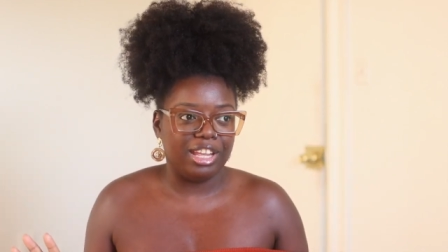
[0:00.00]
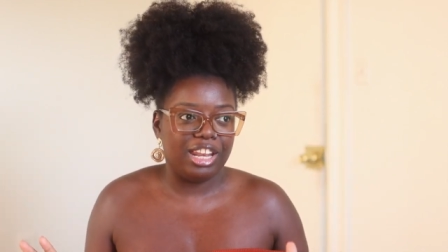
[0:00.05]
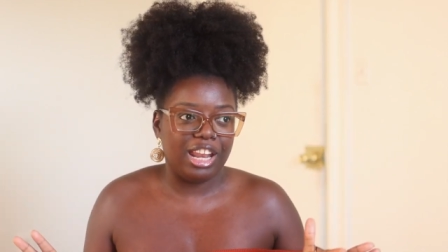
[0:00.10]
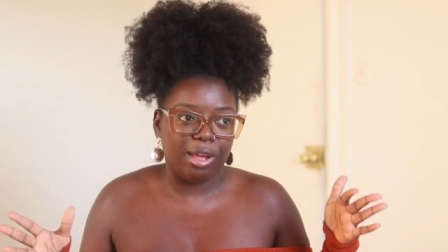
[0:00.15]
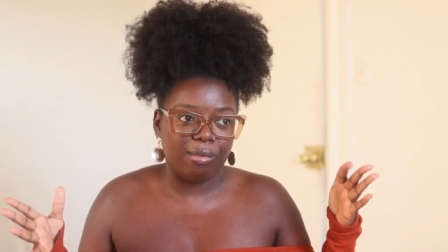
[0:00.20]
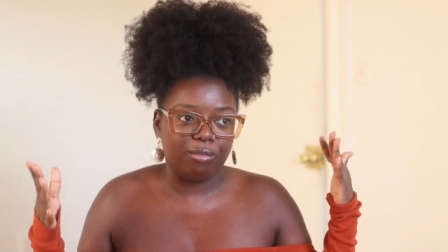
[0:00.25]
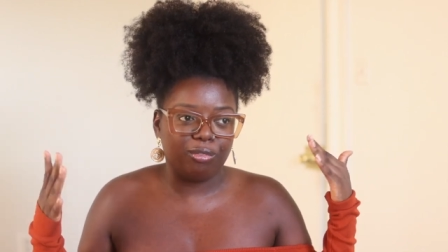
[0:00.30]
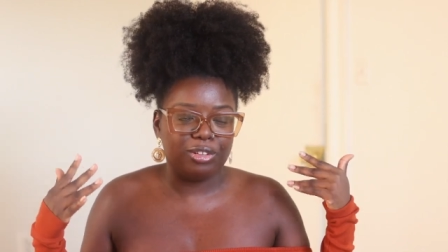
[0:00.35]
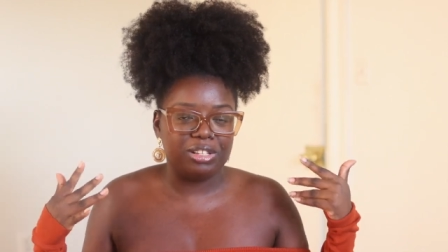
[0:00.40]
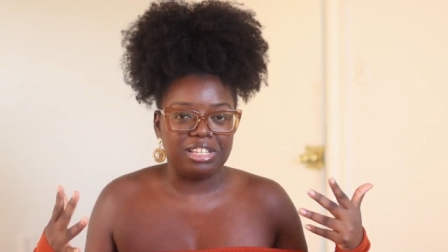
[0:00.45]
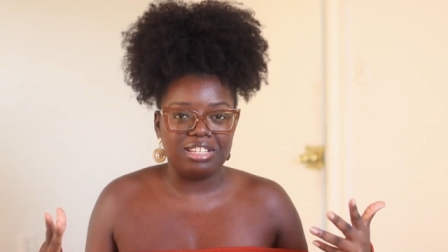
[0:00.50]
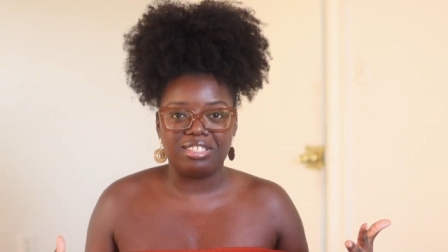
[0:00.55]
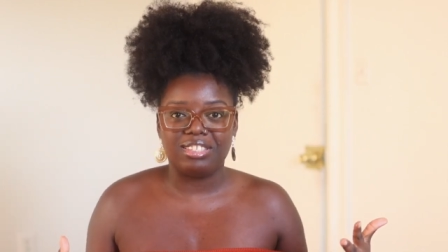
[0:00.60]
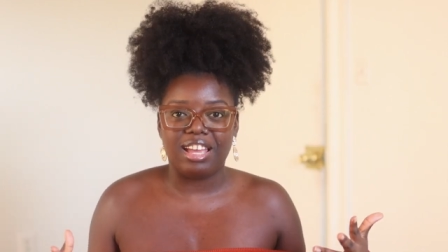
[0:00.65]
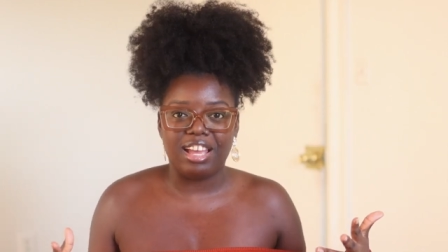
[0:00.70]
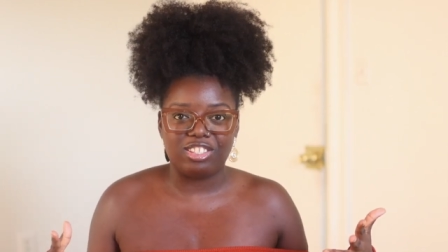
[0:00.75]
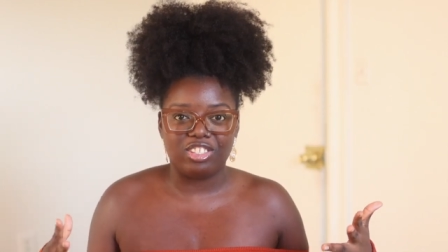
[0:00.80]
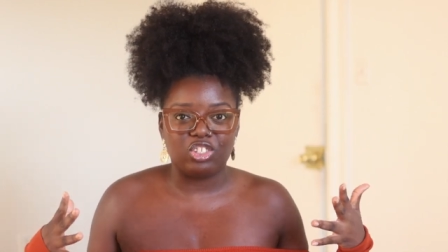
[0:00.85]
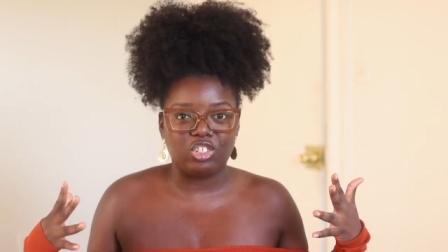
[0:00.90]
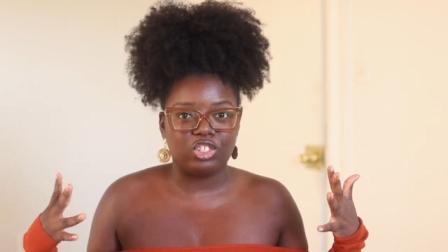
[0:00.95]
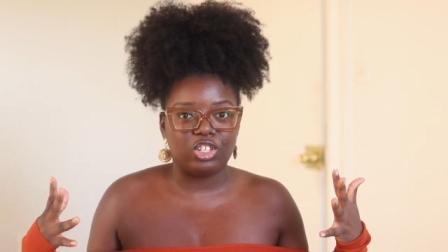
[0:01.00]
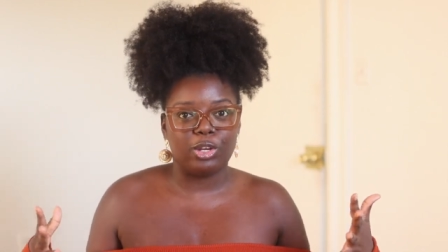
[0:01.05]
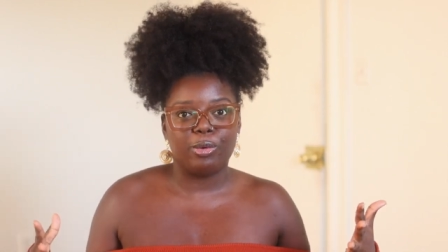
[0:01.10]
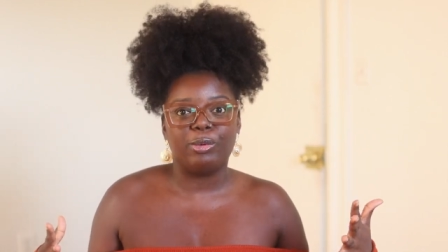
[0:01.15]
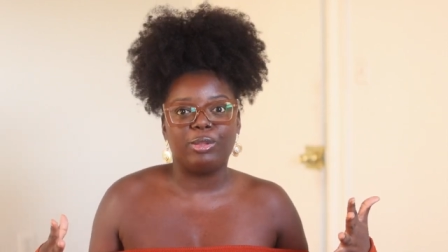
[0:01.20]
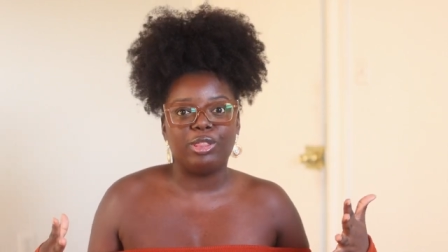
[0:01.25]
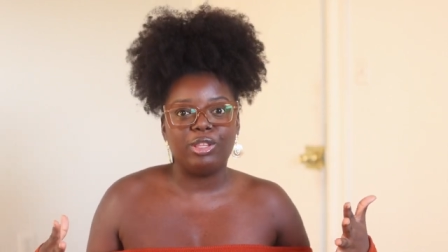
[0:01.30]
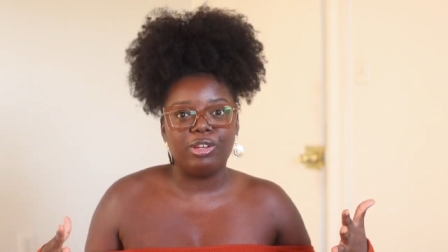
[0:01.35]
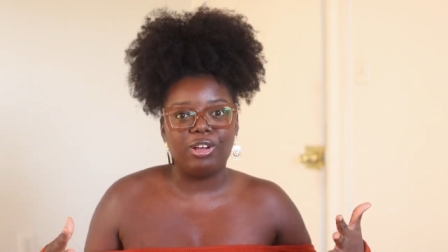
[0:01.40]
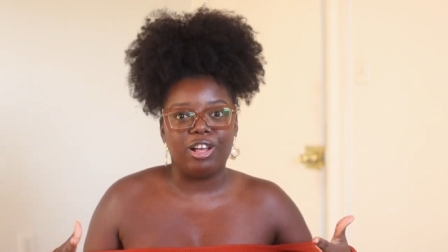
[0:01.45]
and I'm really excited to
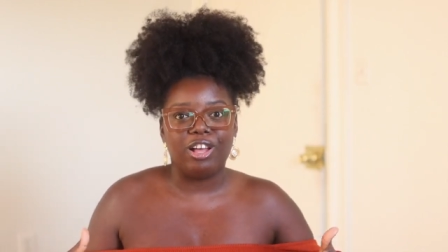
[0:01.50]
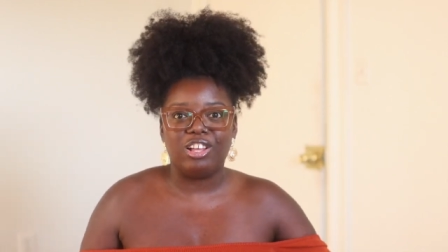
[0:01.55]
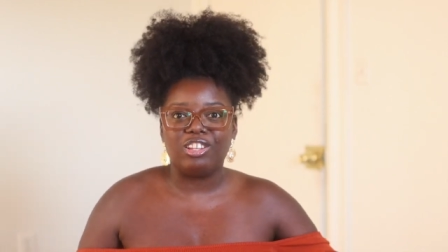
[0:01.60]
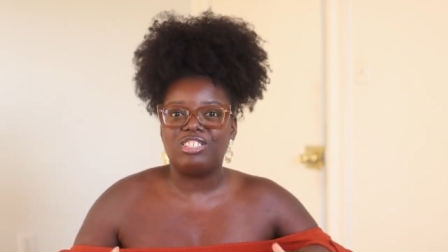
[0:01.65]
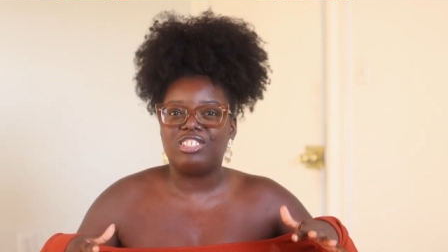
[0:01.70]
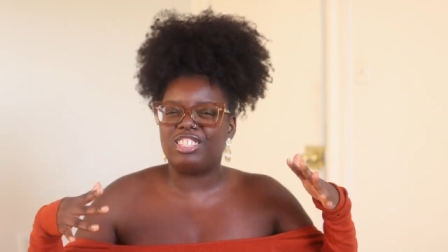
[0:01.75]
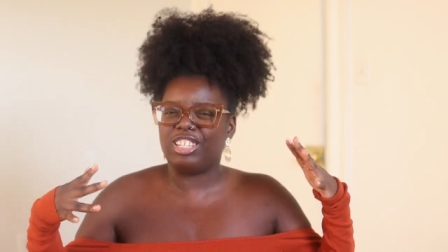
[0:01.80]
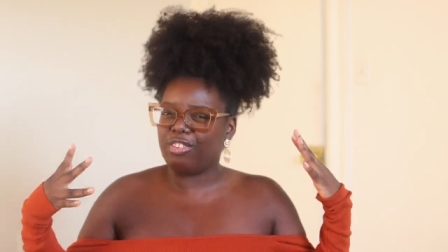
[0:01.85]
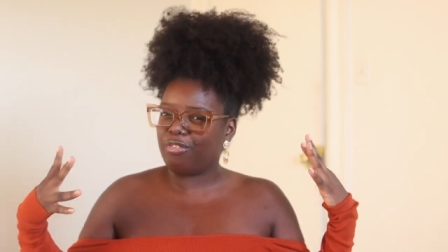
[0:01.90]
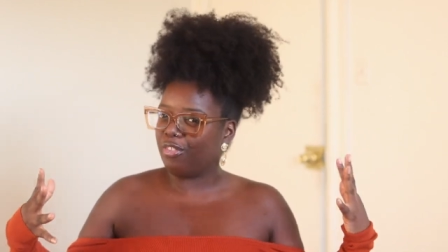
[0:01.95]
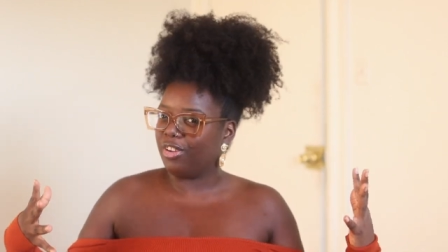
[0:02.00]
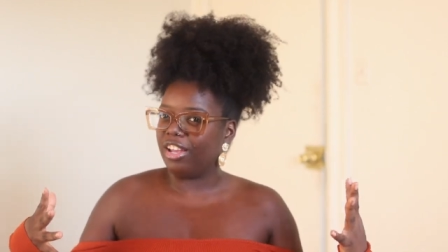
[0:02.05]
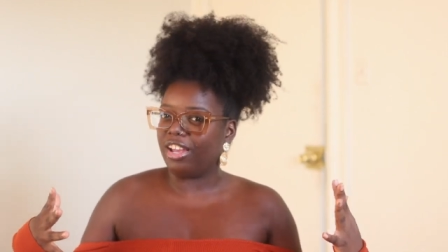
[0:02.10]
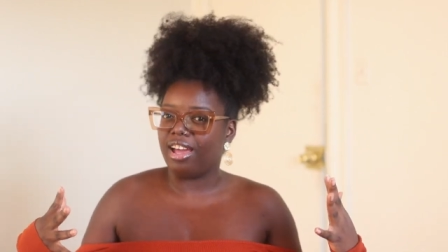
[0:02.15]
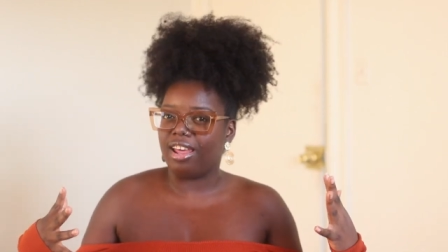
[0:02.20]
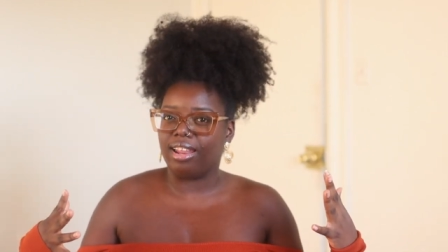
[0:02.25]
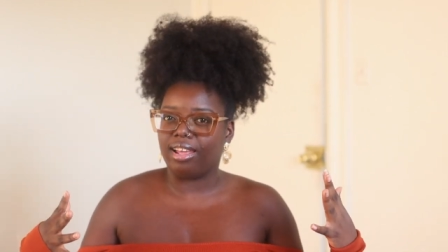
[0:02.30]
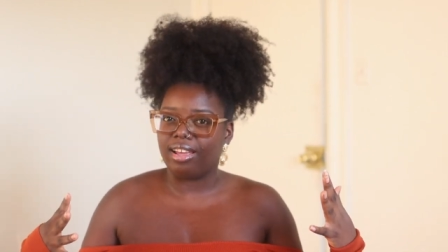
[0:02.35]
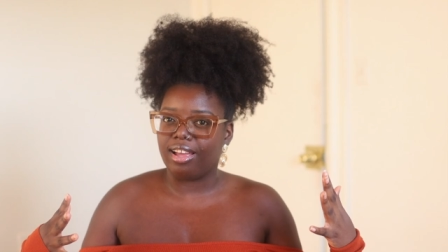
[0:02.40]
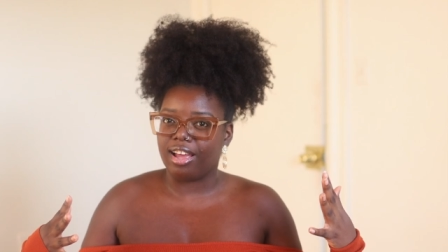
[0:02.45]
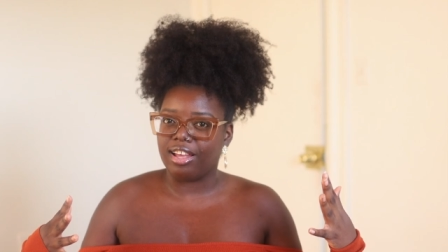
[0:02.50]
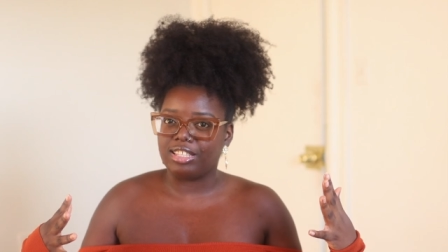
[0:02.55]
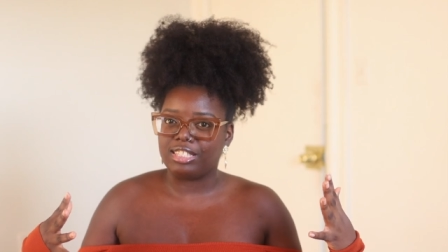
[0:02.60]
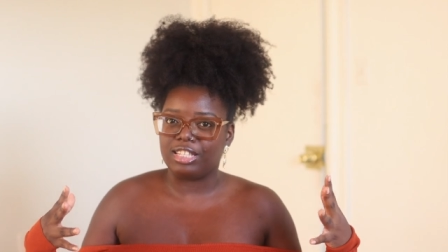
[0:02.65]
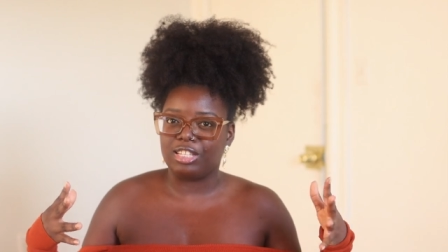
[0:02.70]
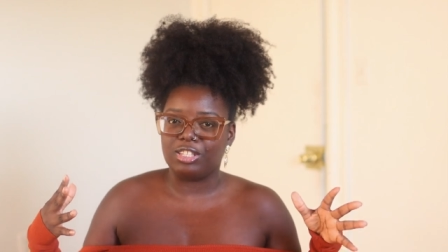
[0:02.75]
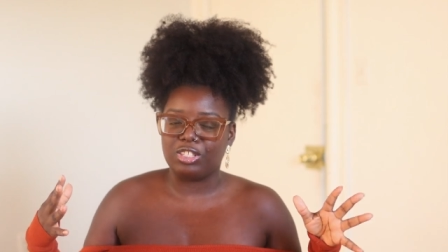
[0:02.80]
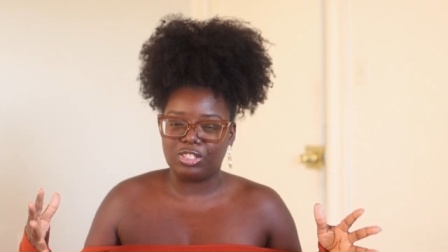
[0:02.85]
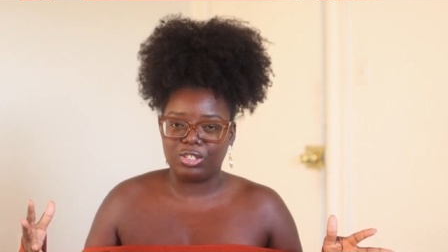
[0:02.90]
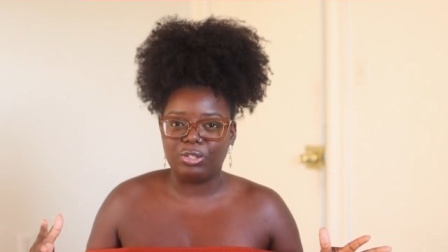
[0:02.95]
share with y'all different kind of
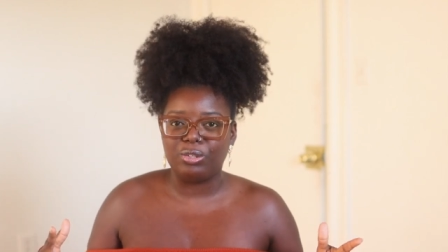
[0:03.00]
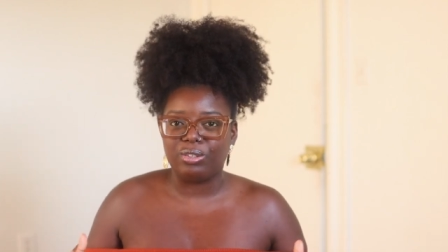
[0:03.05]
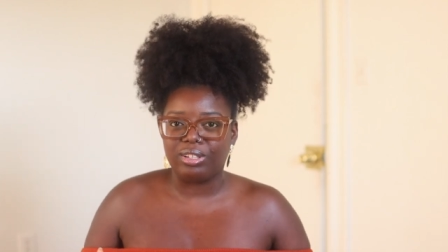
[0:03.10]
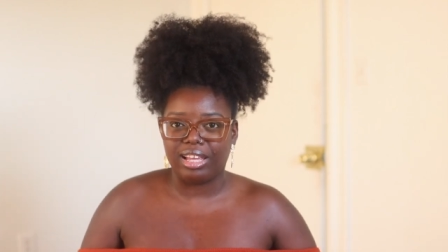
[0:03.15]
content too.